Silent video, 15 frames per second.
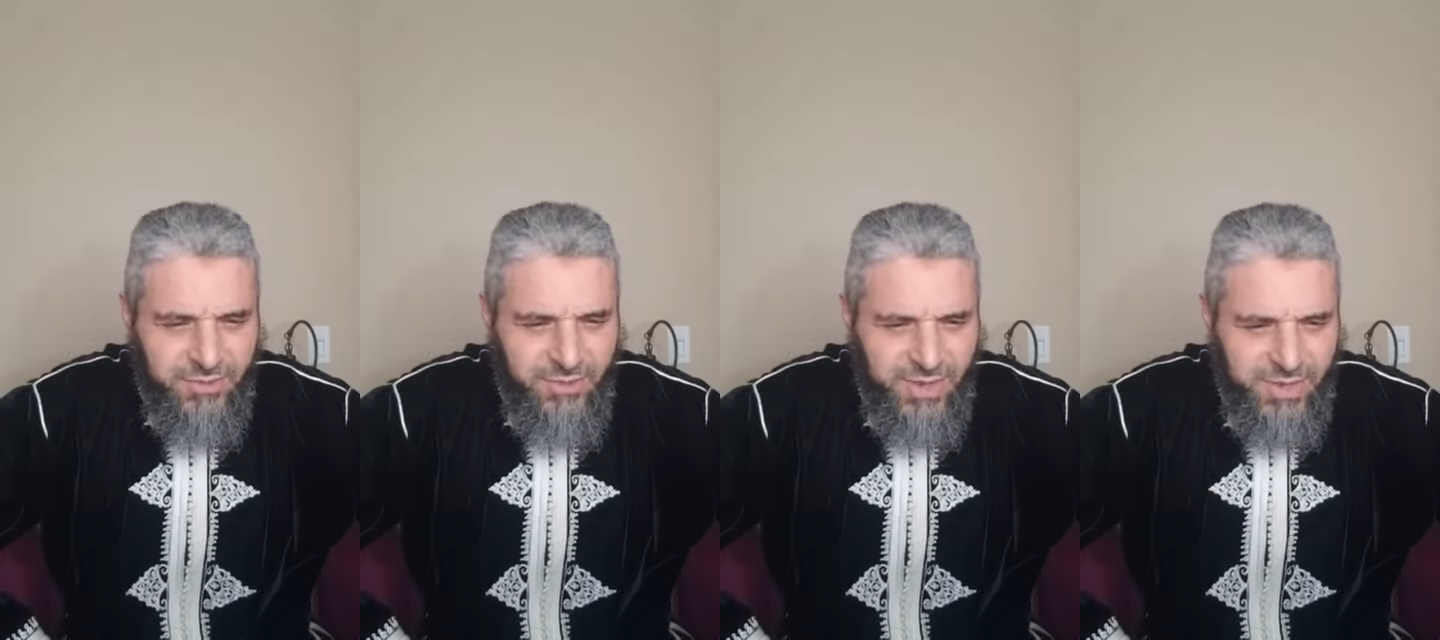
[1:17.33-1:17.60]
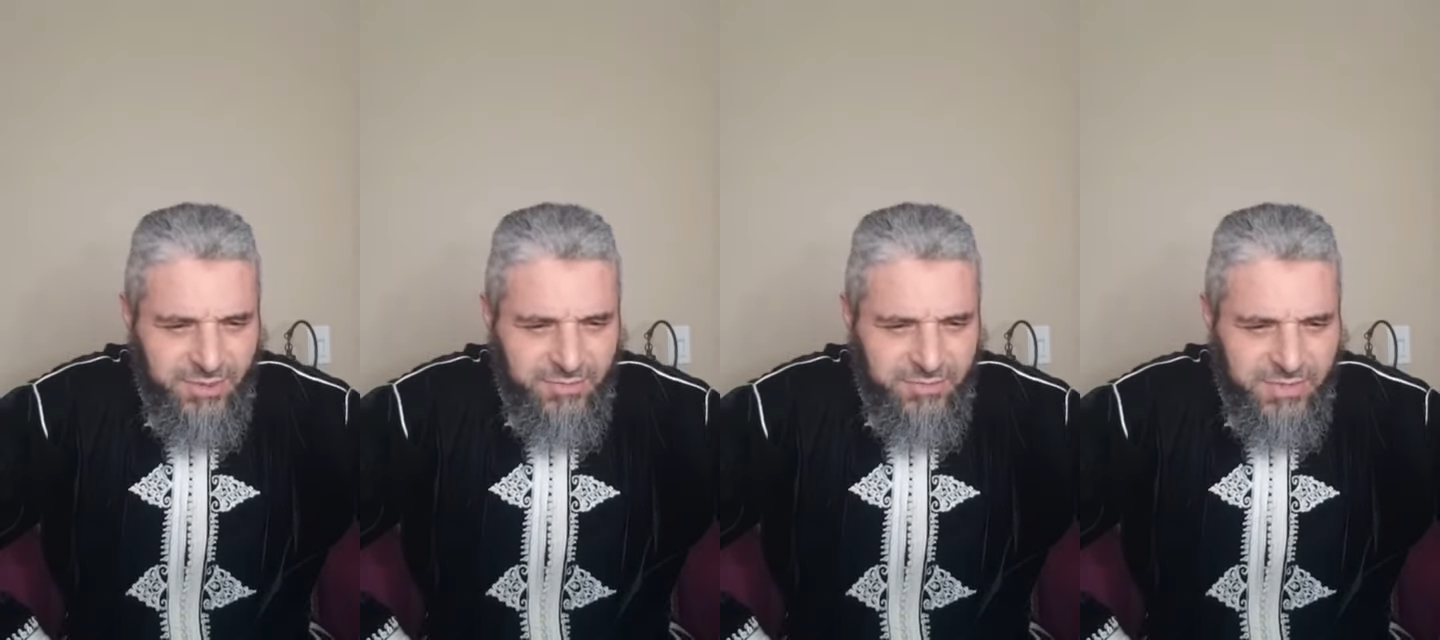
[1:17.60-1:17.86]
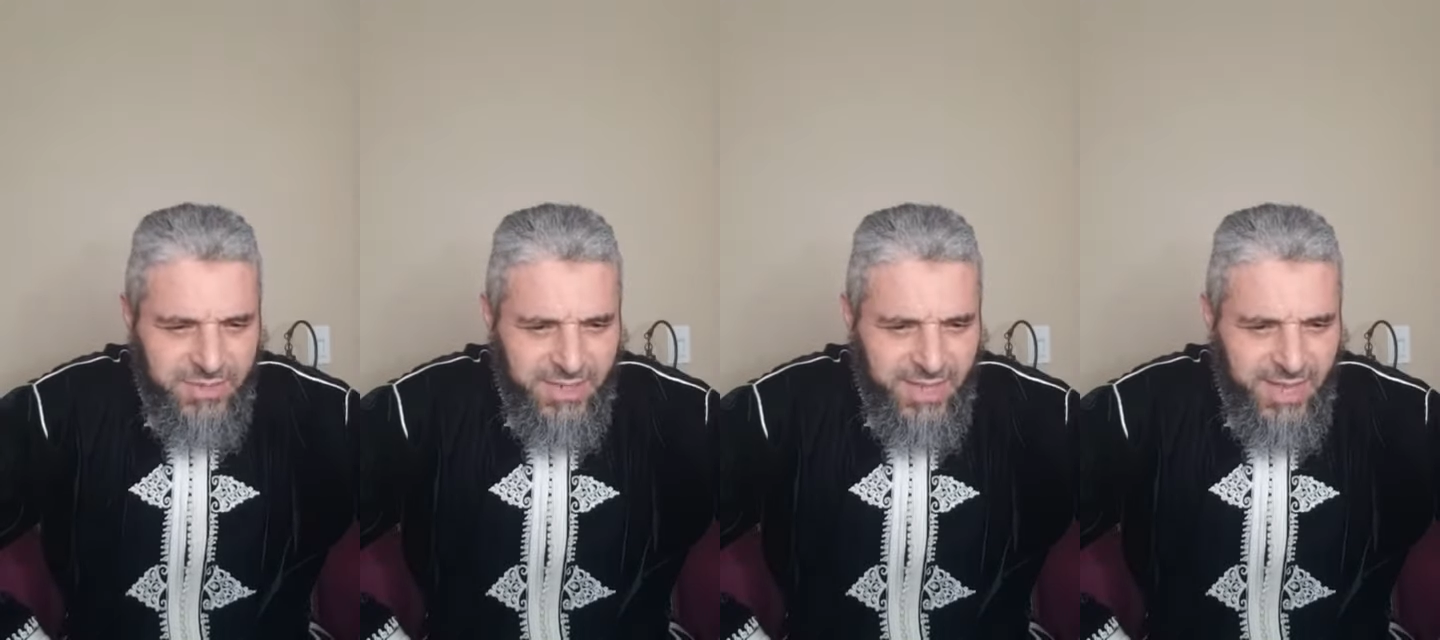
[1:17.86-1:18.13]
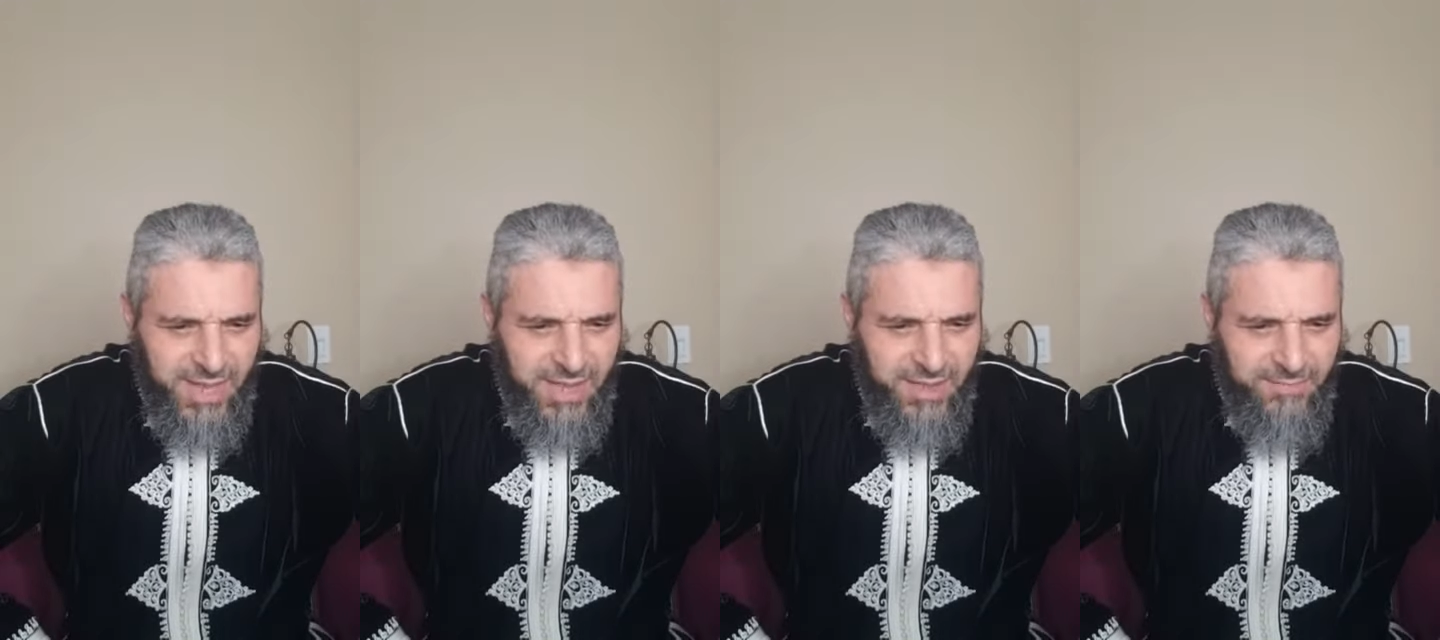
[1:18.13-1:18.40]
Wa alaikum
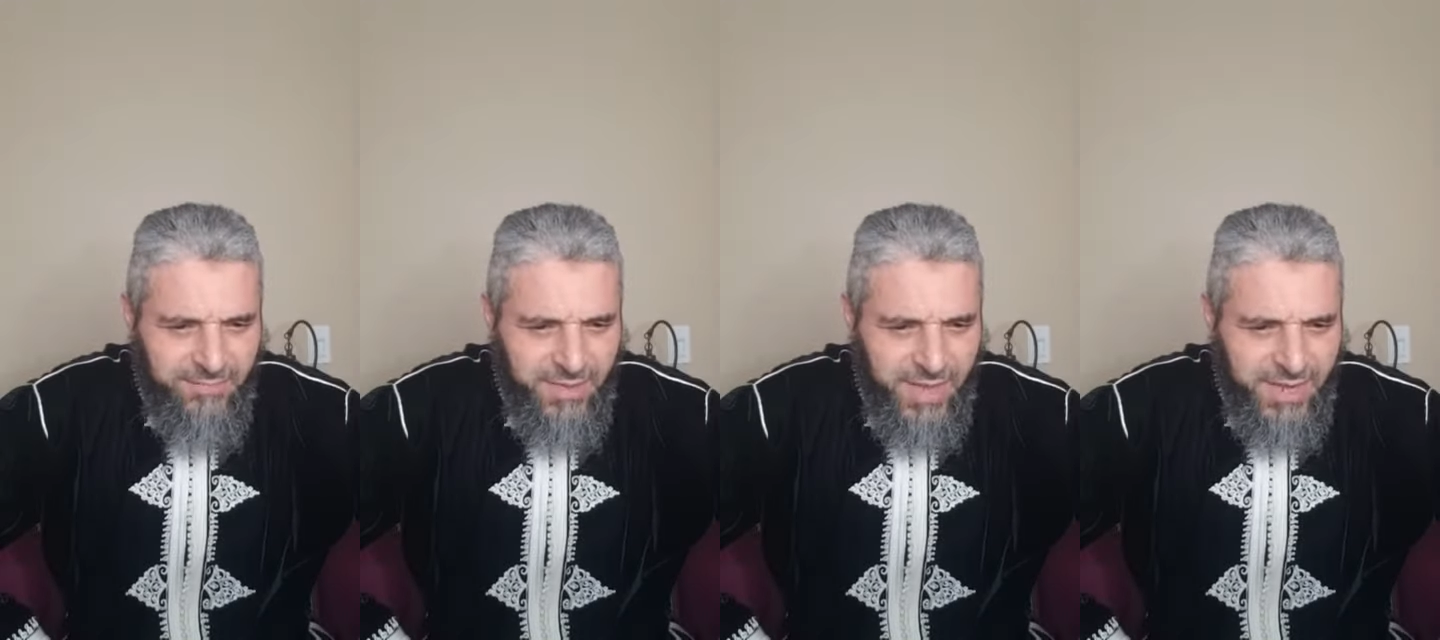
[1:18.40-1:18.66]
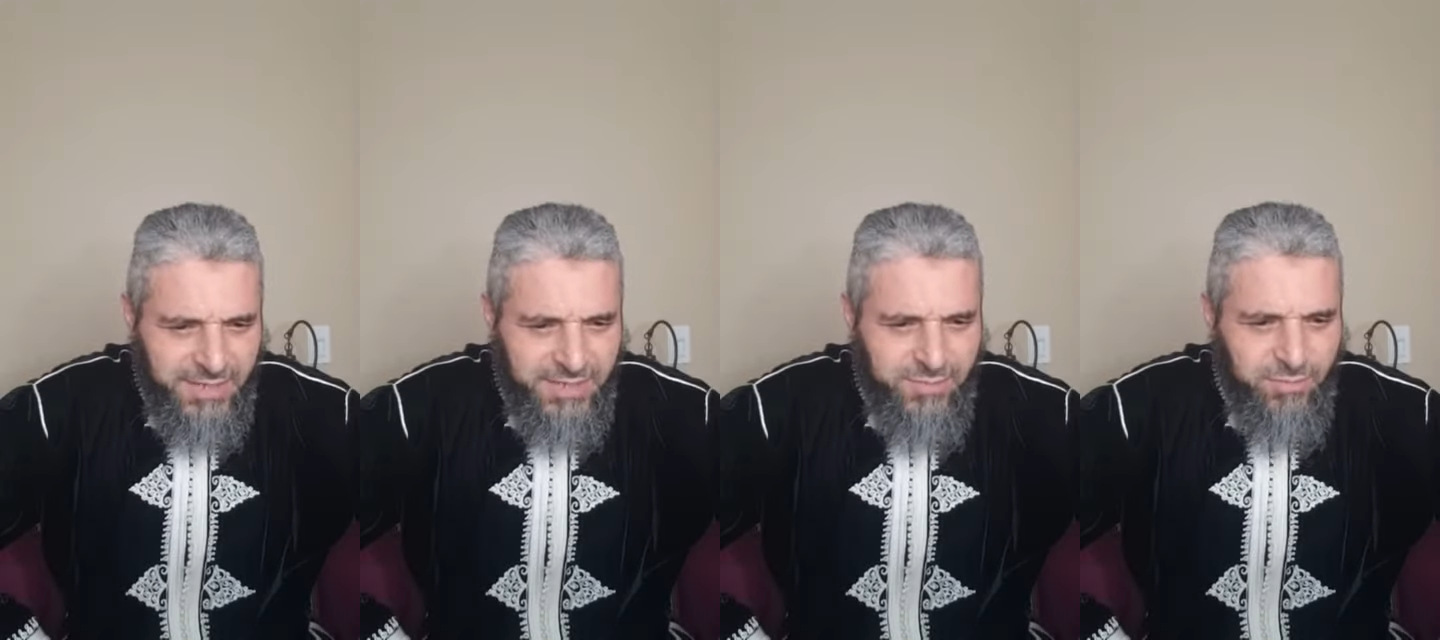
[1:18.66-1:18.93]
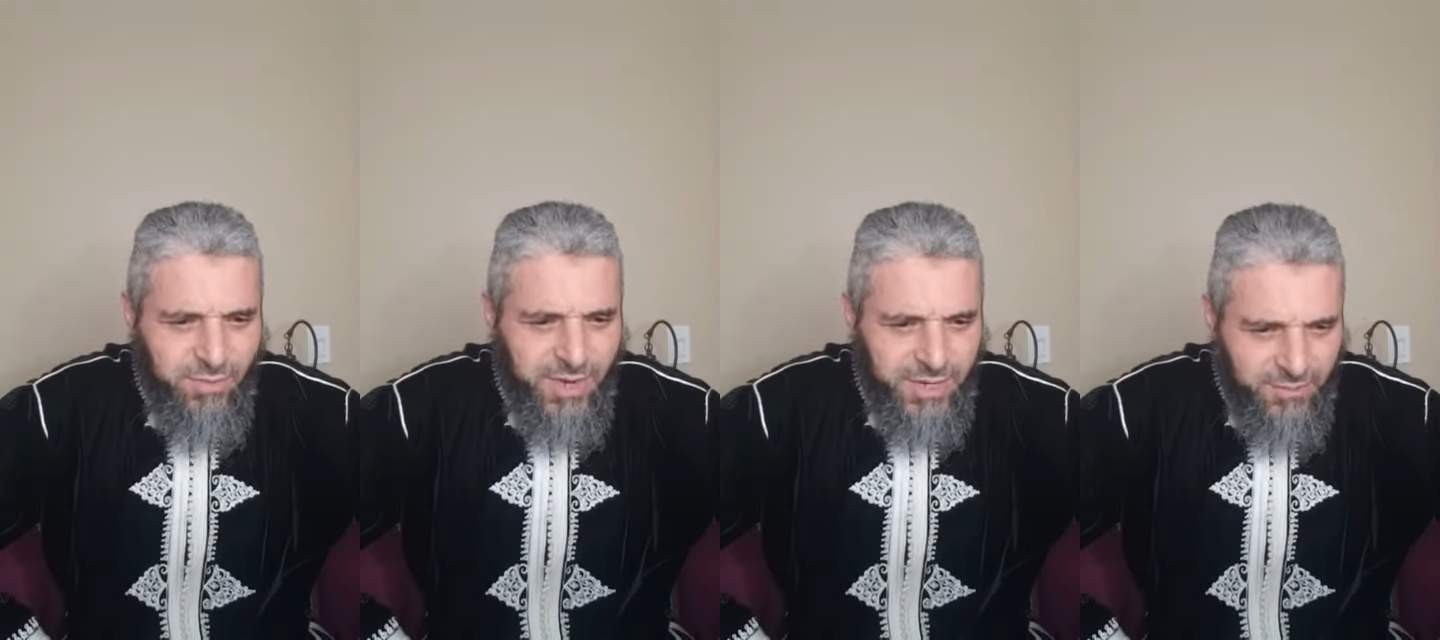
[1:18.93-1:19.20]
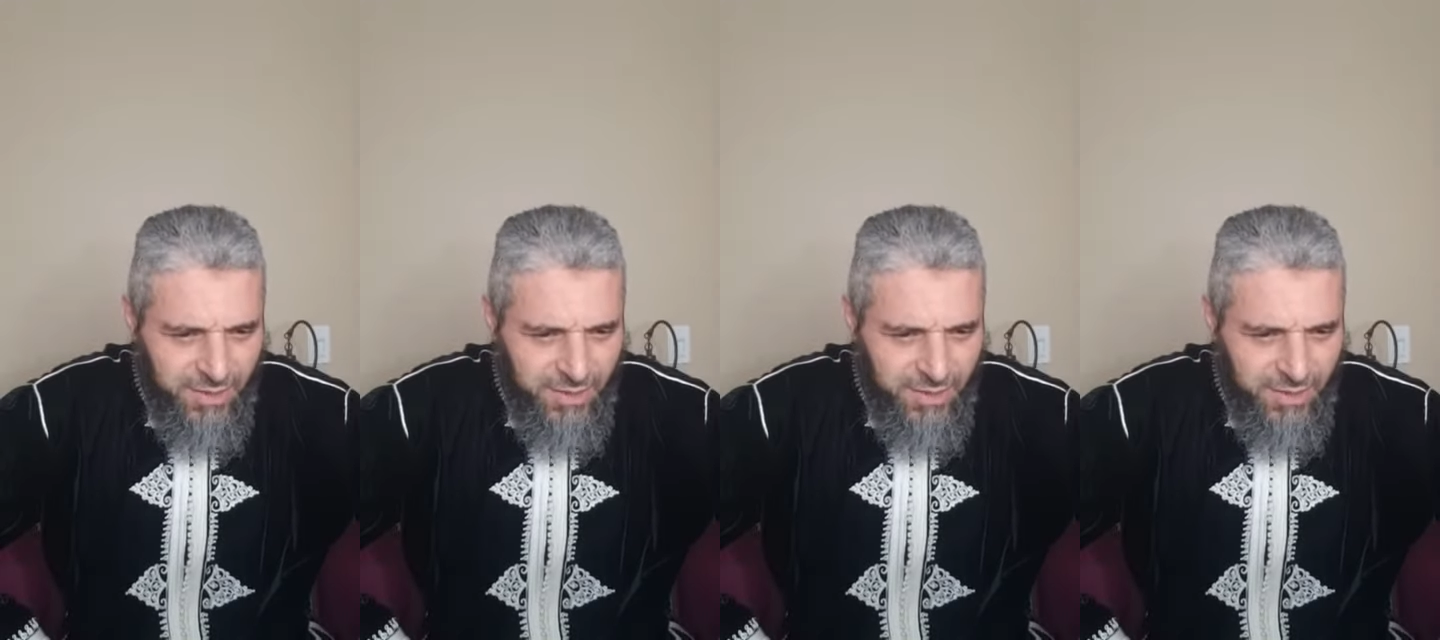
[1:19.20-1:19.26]
assalam. Light spread.